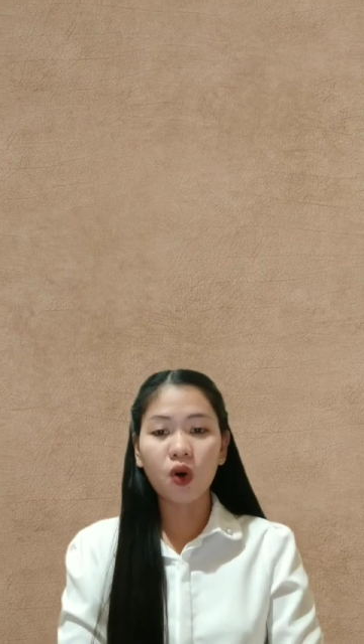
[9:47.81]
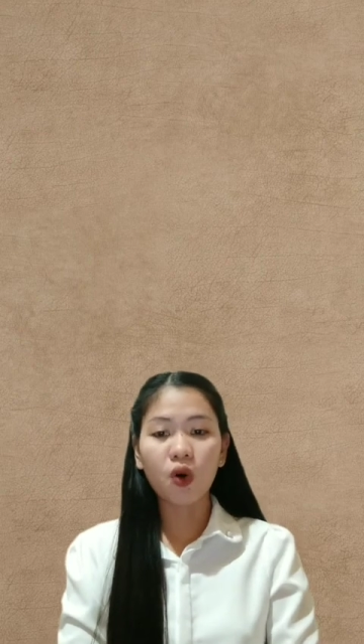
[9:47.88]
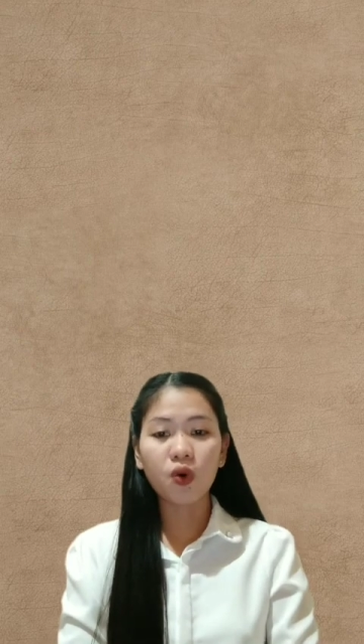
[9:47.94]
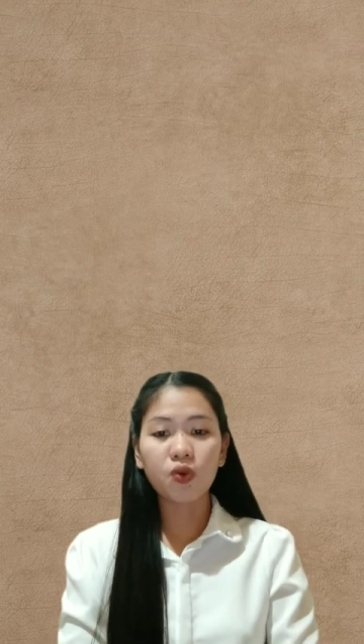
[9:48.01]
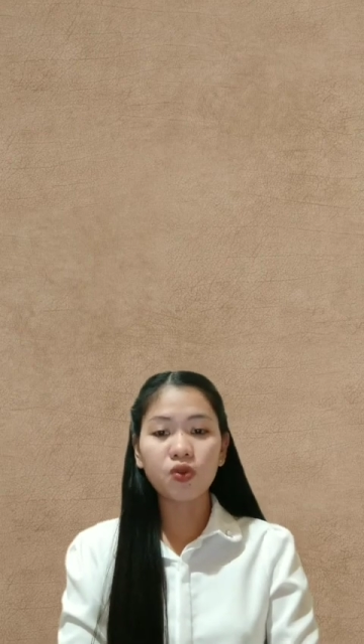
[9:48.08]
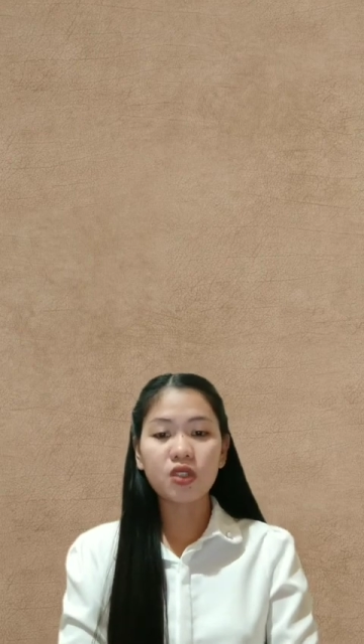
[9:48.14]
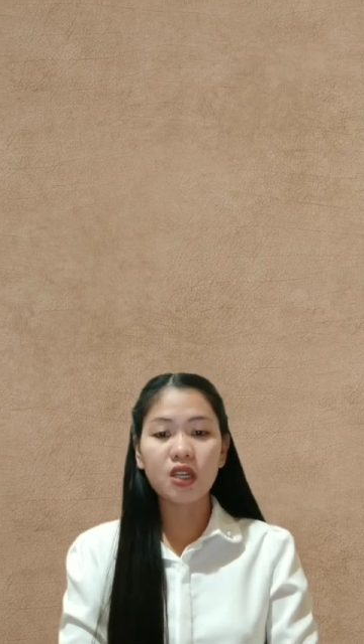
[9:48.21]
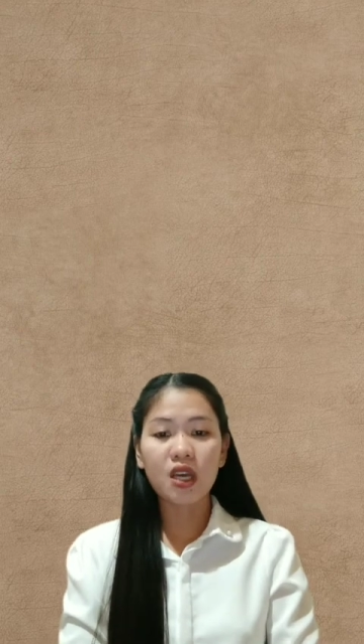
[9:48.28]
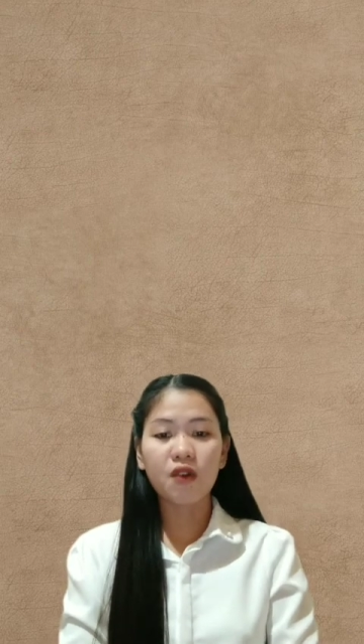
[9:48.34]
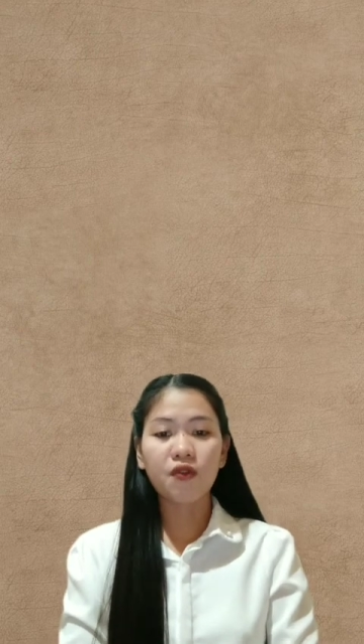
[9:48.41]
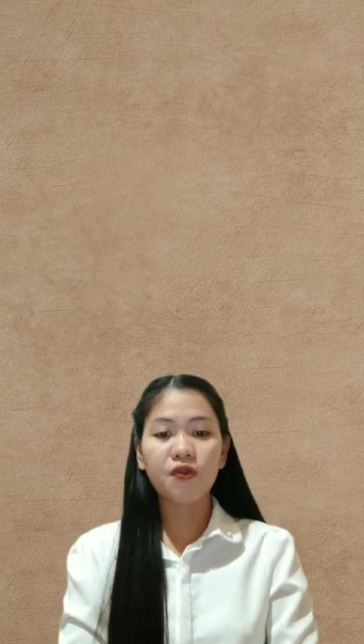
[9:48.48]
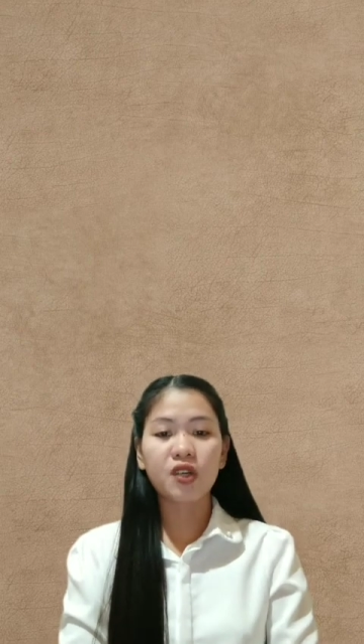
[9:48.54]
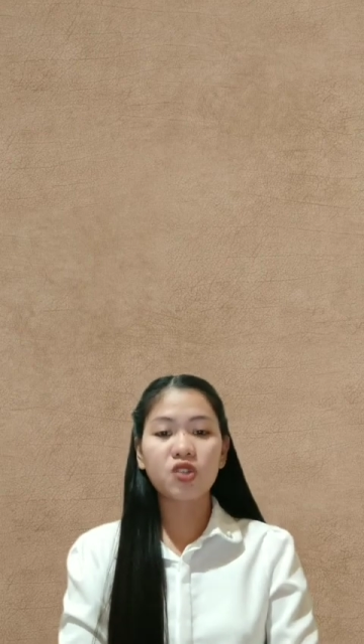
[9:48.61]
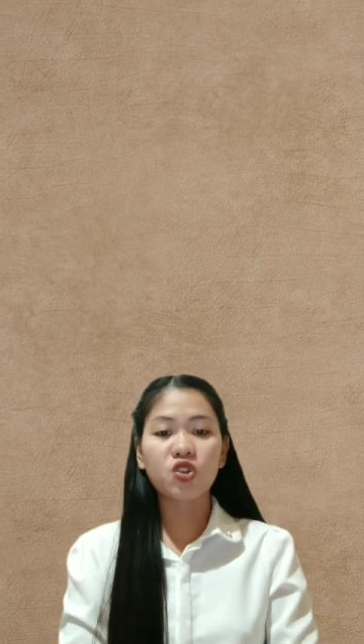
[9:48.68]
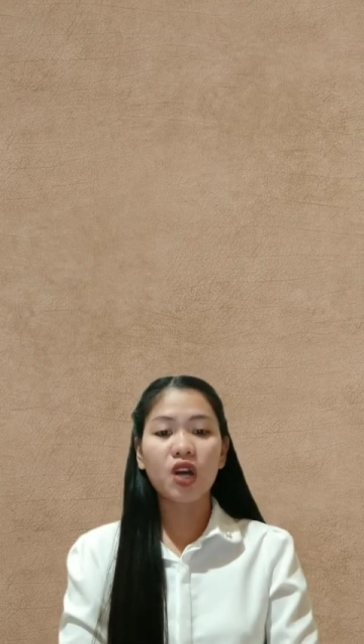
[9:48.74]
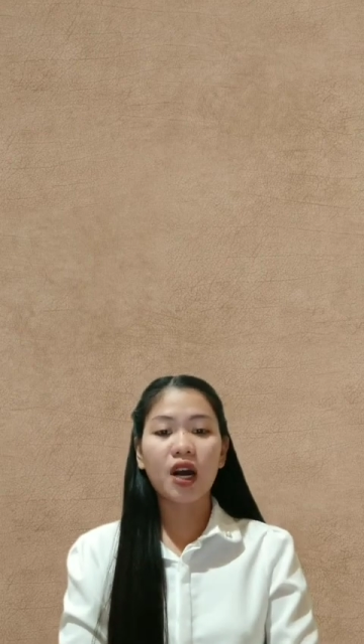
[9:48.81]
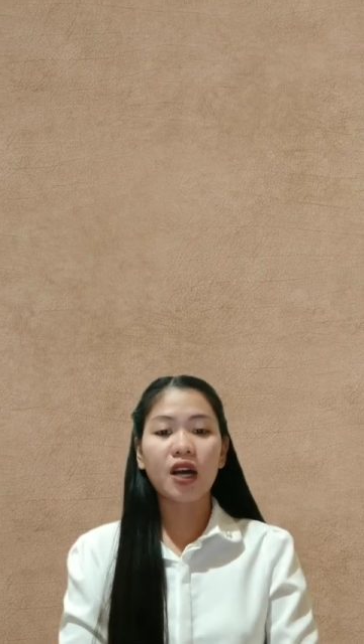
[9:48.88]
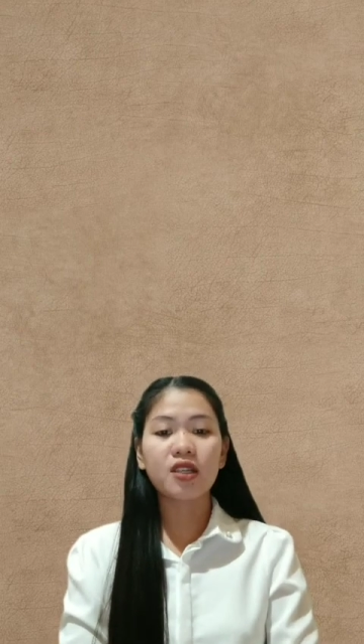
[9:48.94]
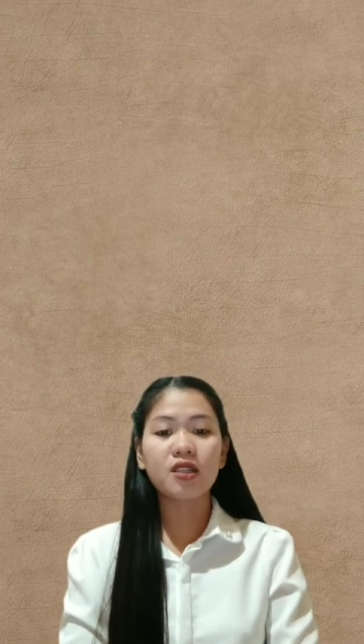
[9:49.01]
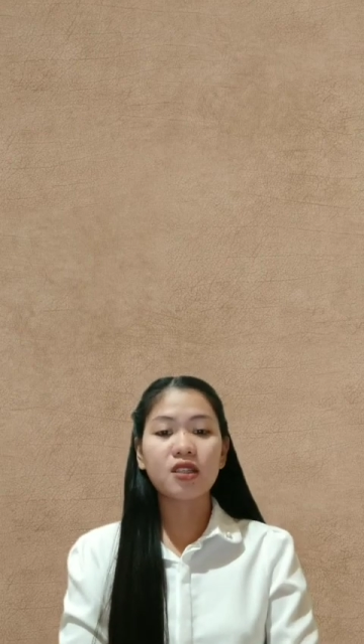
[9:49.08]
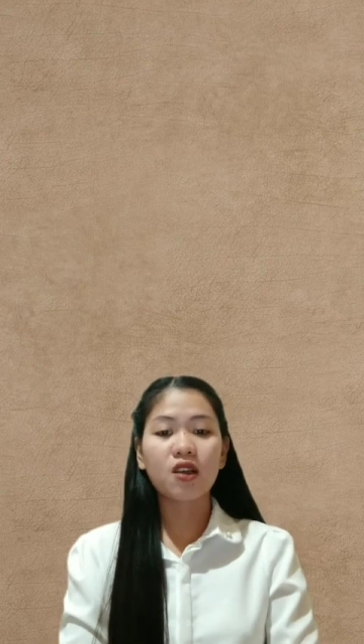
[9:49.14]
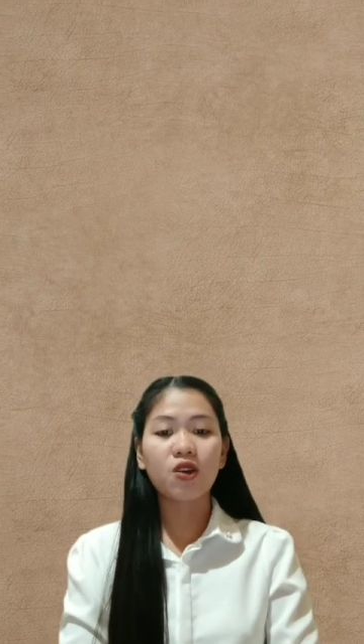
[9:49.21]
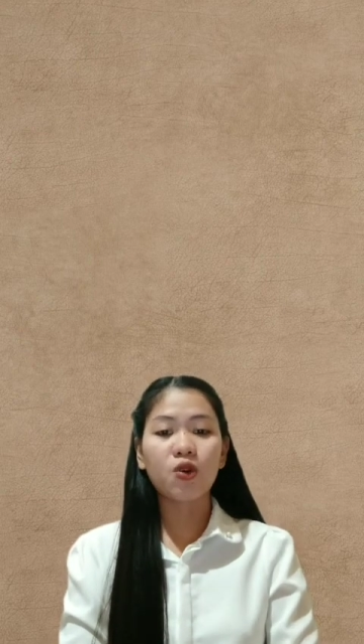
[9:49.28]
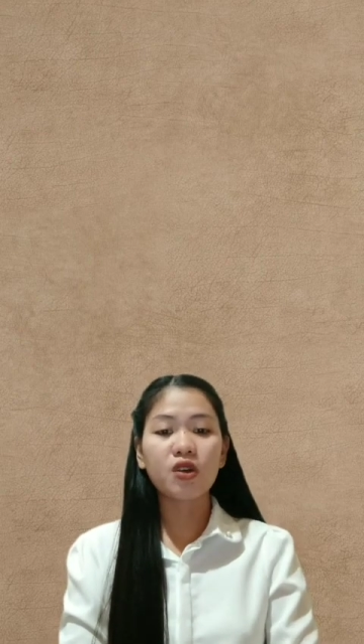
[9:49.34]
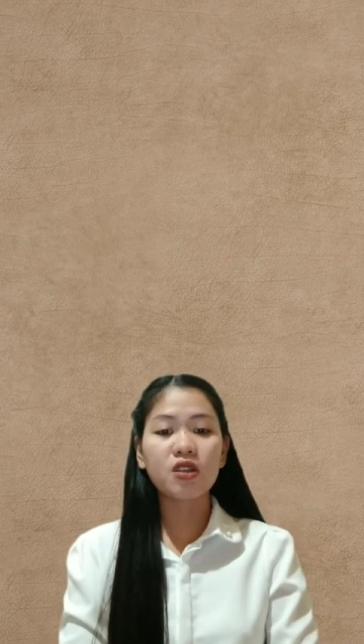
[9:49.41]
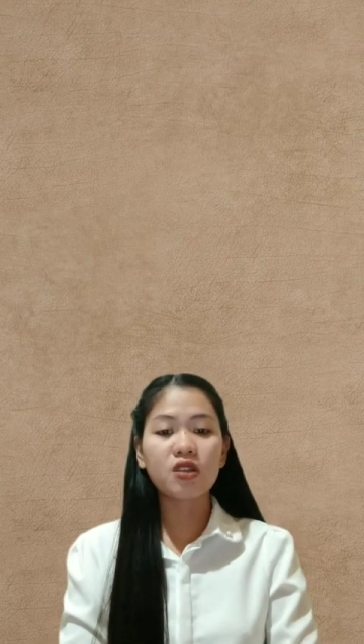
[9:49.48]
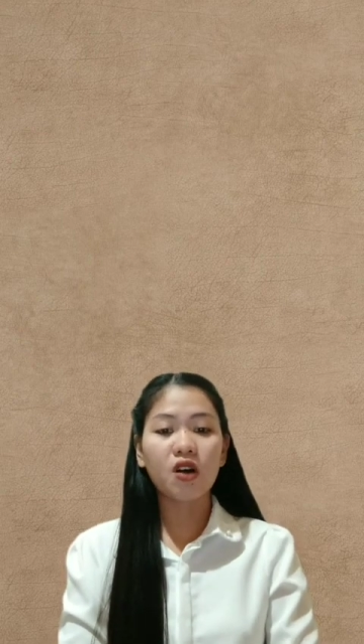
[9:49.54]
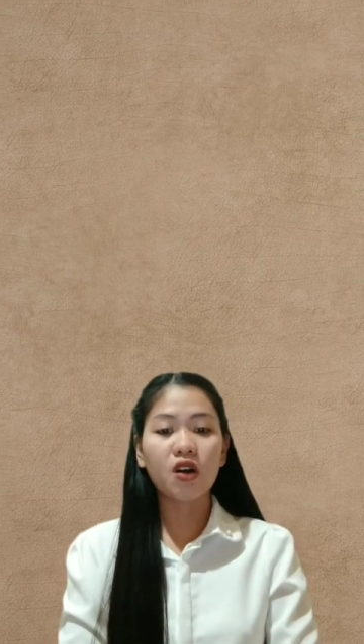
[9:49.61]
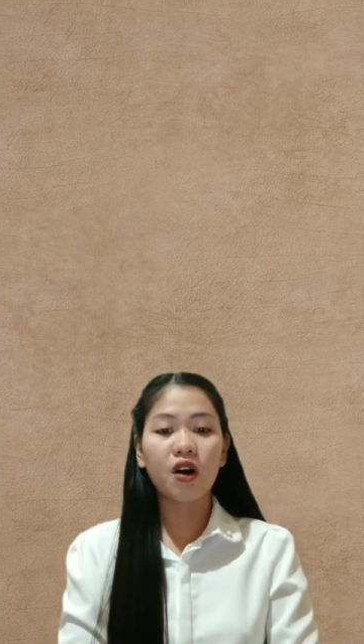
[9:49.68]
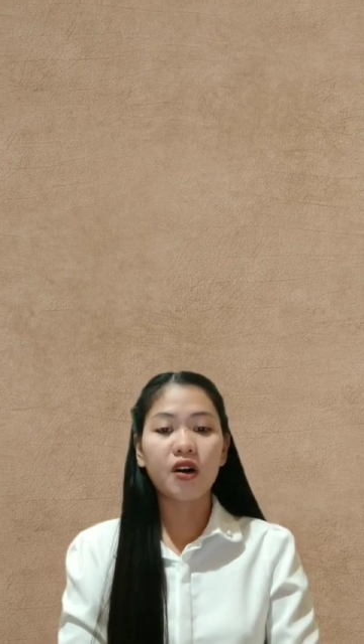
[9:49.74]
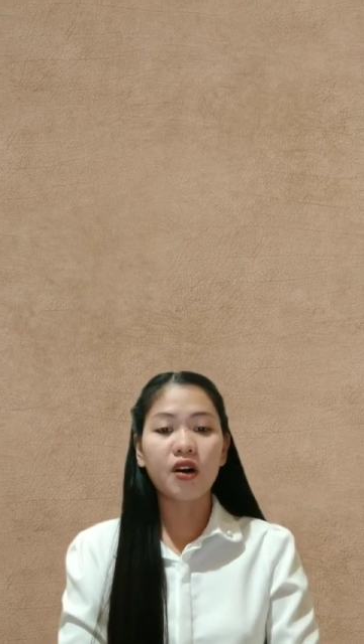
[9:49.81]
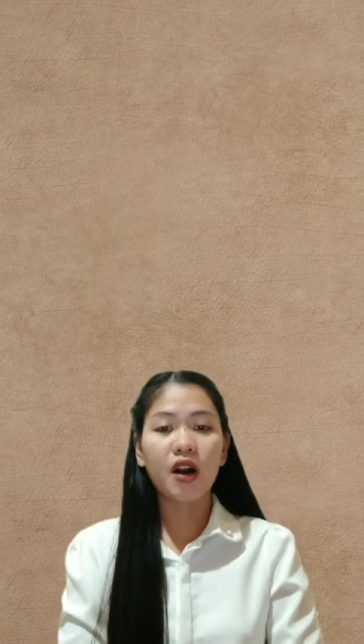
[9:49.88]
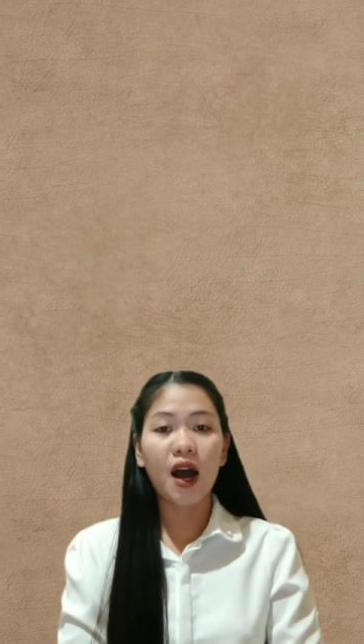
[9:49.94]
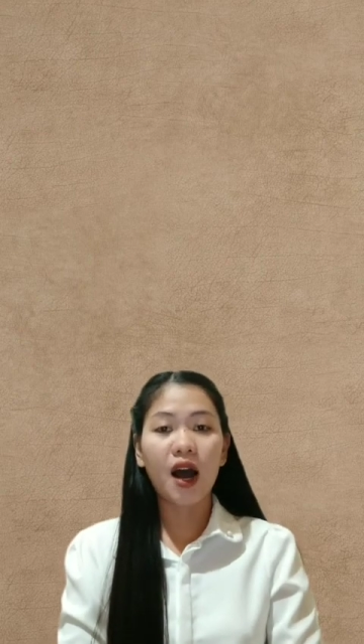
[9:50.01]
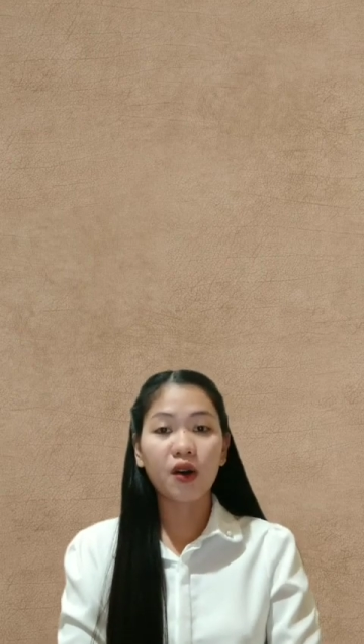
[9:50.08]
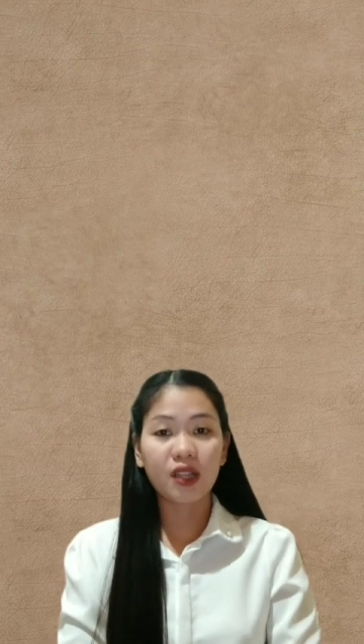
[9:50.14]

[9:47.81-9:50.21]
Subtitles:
owned and franchised QSR